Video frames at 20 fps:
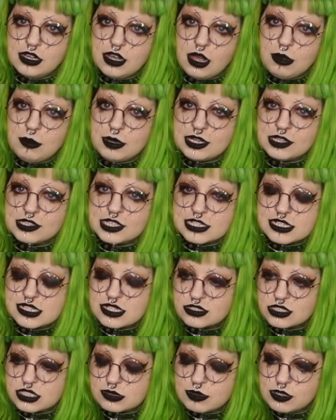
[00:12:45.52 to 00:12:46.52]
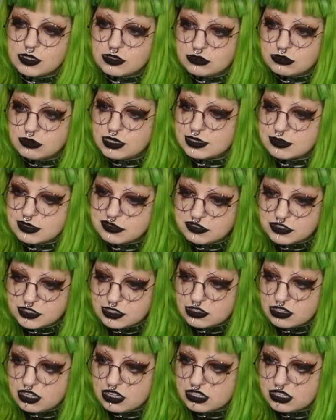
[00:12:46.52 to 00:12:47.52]
Oh my god, that's so small. Why is my foot
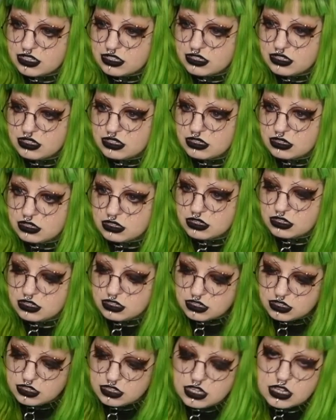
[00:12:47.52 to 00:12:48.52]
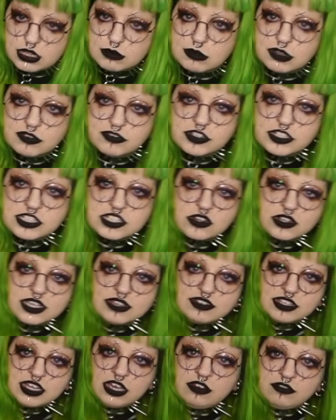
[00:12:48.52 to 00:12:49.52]
not going in? My foot's not
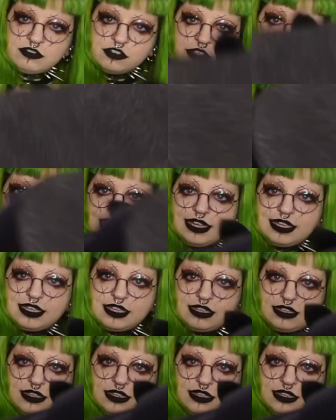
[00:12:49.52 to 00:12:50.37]
even going through the back.